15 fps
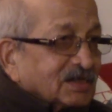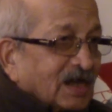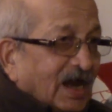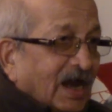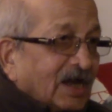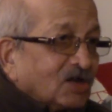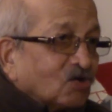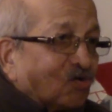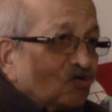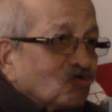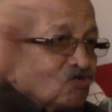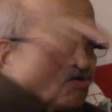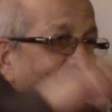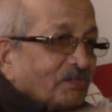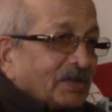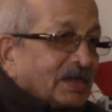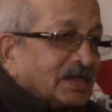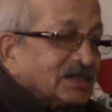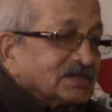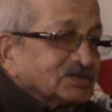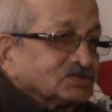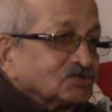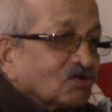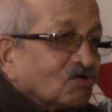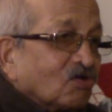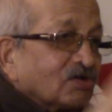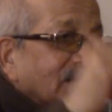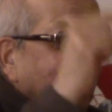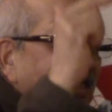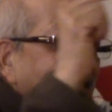I don't know means you are not
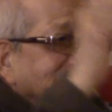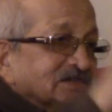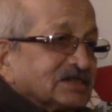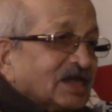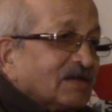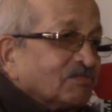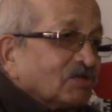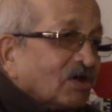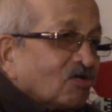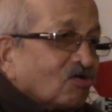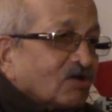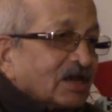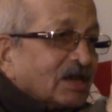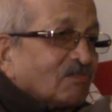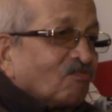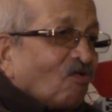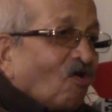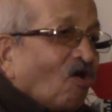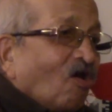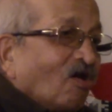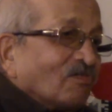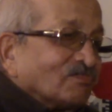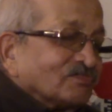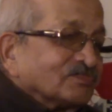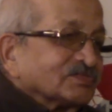in any shape, you are not in any form.